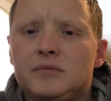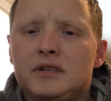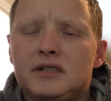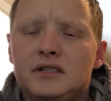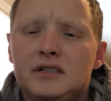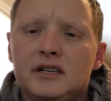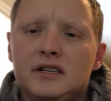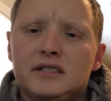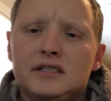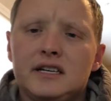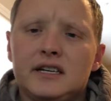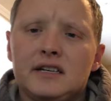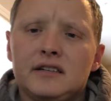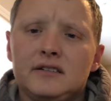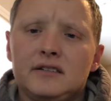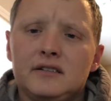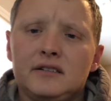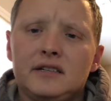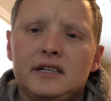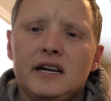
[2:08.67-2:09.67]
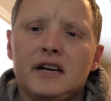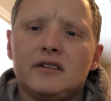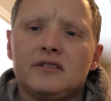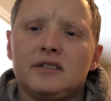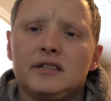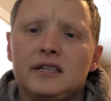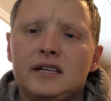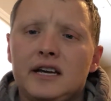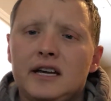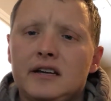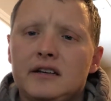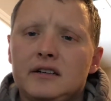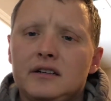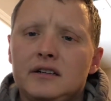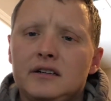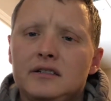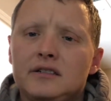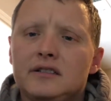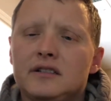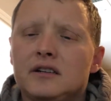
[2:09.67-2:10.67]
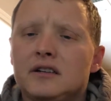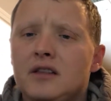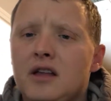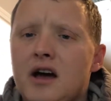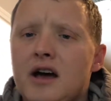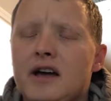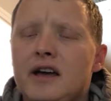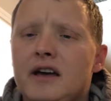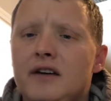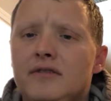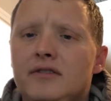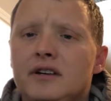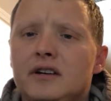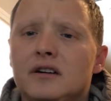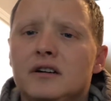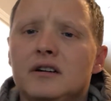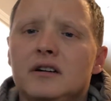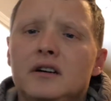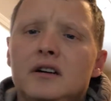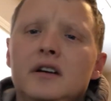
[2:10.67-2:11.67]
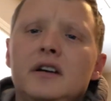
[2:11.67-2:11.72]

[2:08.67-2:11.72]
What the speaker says: but you got to take into account that canned goods are a lot heavier